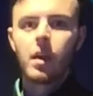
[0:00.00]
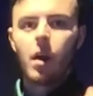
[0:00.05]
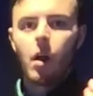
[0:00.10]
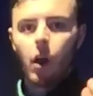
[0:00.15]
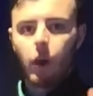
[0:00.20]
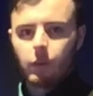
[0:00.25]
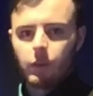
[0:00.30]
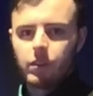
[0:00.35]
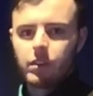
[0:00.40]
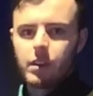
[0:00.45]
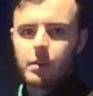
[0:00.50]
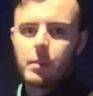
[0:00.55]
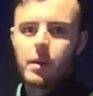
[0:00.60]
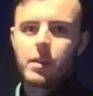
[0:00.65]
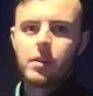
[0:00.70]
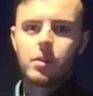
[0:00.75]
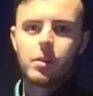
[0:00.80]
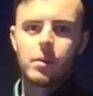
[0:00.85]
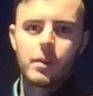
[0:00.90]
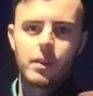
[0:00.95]
Obviously,
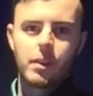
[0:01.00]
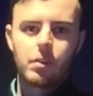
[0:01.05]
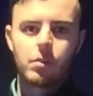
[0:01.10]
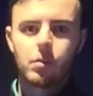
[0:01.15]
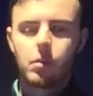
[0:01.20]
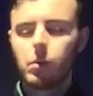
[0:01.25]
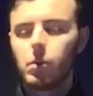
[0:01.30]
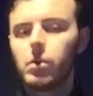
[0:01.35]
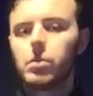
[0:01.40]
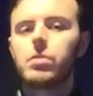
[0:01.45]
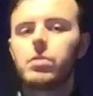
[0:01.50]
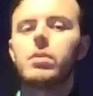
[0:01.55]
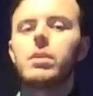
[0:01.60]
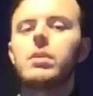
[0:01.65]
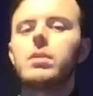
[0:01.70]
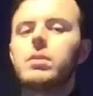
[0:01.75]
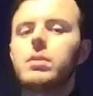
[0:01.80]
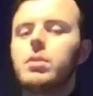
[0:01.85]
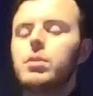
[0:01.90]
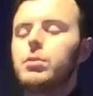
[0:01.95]
by doing this course,
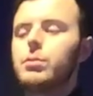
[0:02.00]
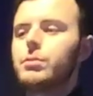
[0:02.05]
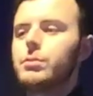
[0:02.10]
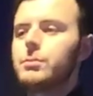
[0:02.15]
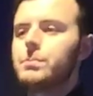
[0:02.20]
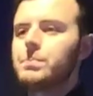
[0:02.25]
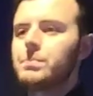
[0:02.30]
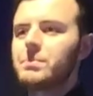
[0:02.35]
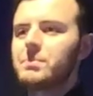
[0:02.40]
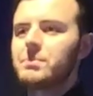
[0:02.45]
you've